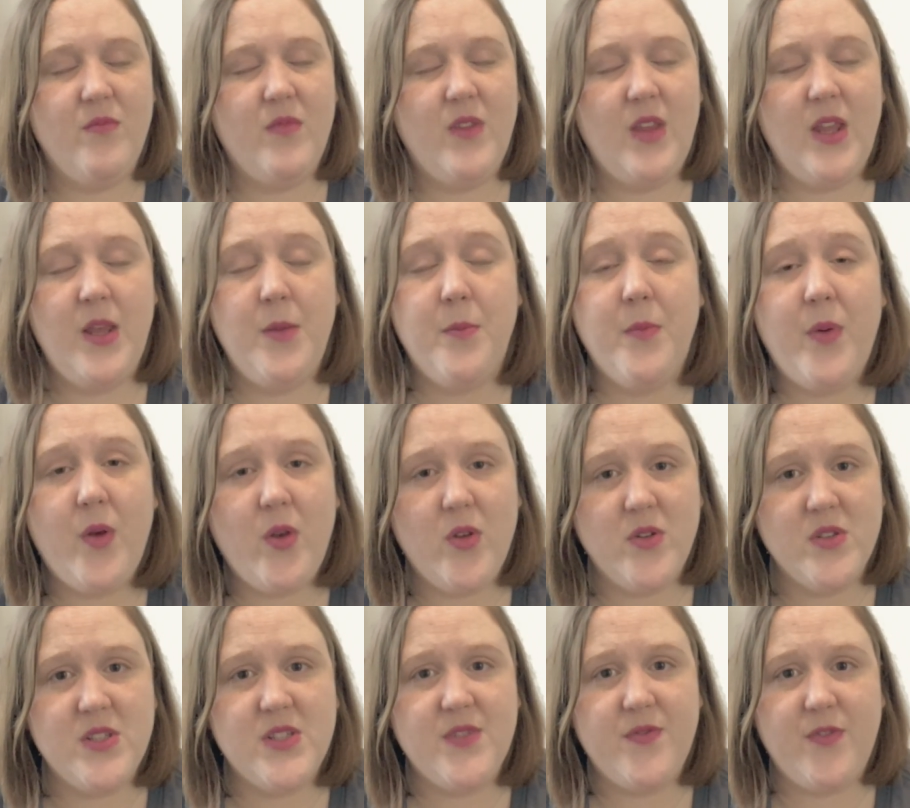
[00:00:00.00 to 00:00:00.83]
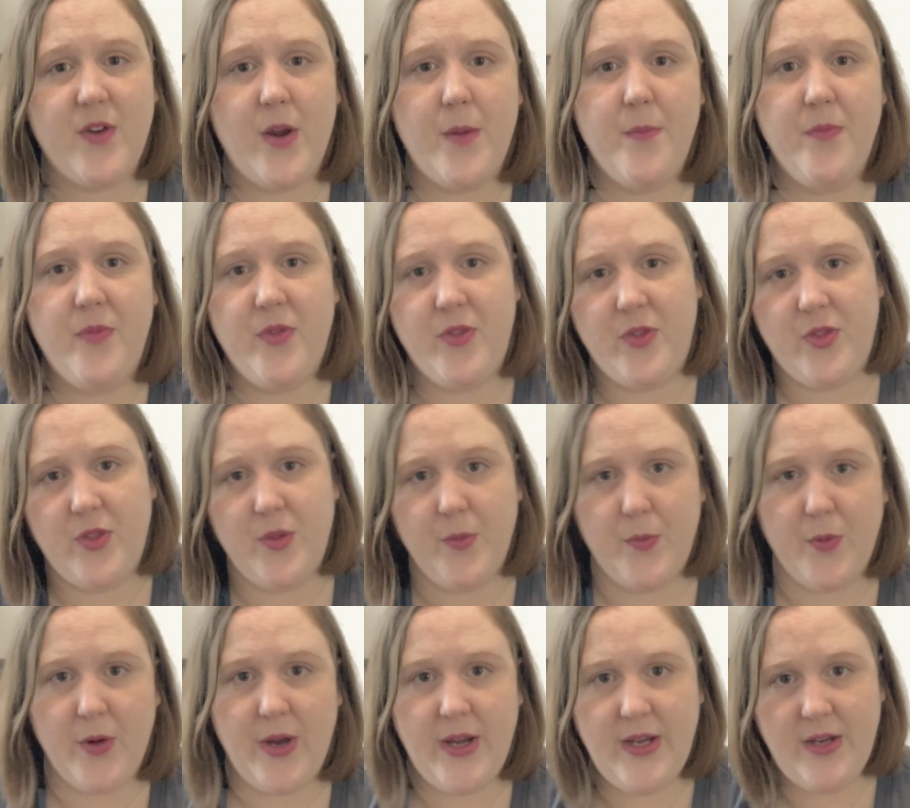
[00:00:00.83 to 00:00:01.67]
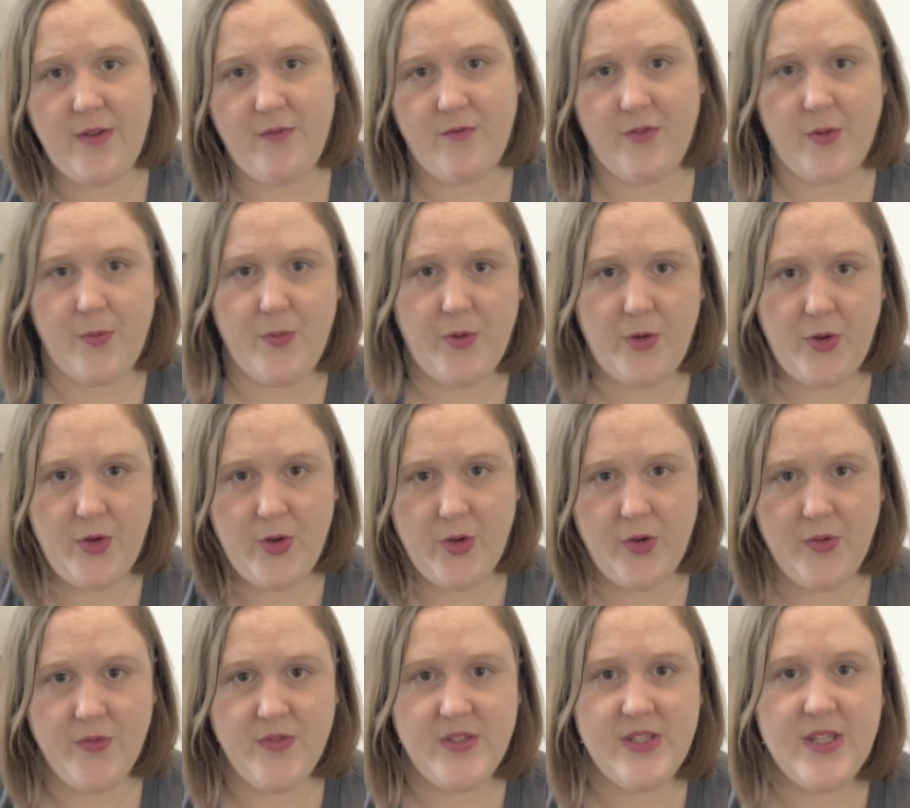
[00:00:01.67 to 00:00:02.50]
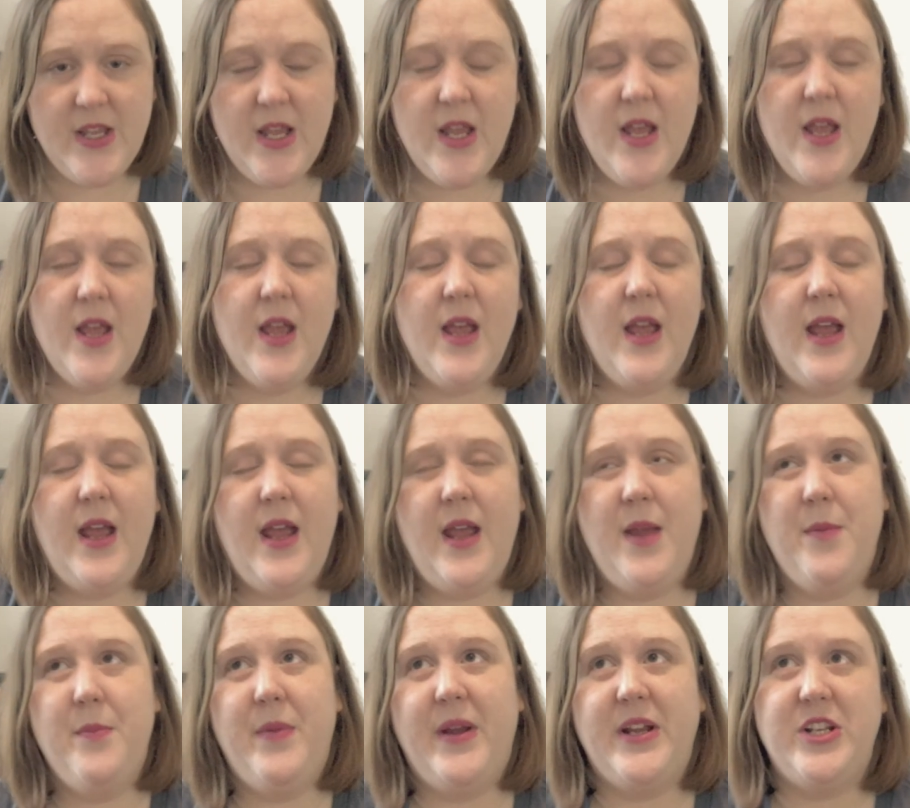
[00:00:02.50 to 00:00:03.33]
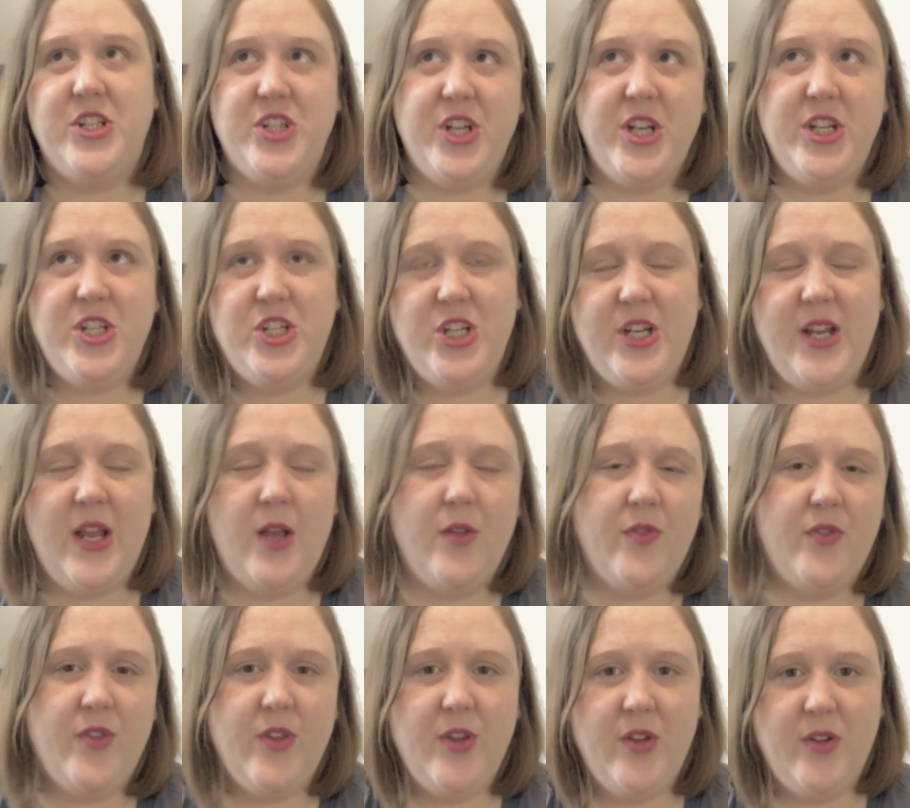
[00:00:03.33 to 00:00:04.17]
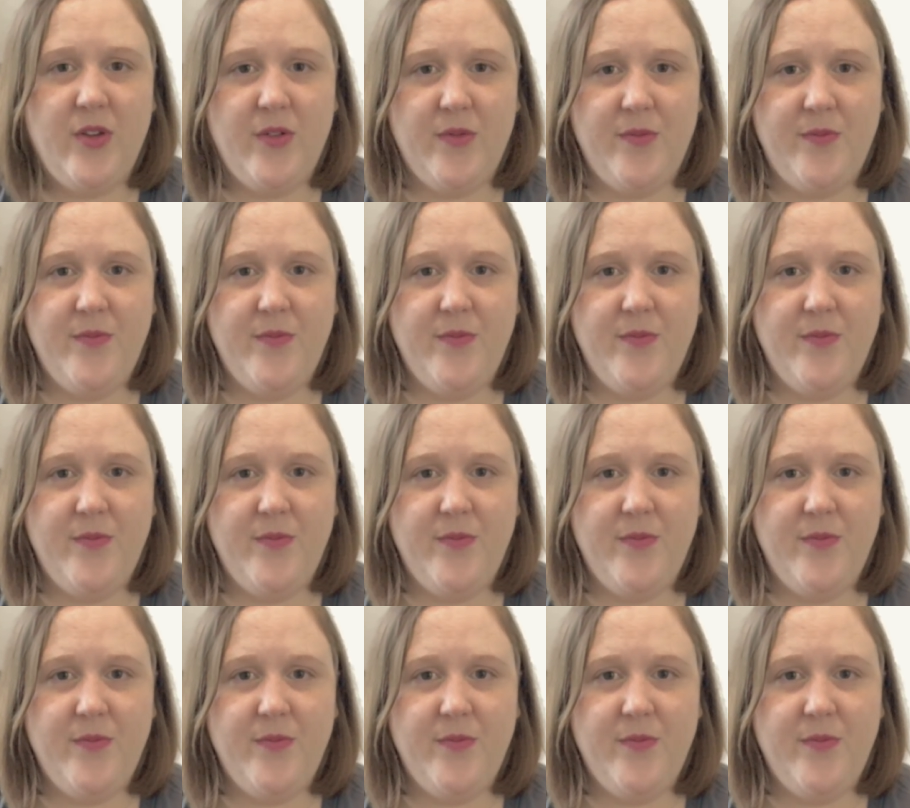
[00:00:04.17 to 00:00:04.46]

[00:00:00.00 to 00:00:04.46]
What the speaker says: impulse from the brain and from the nerves. And by changing out the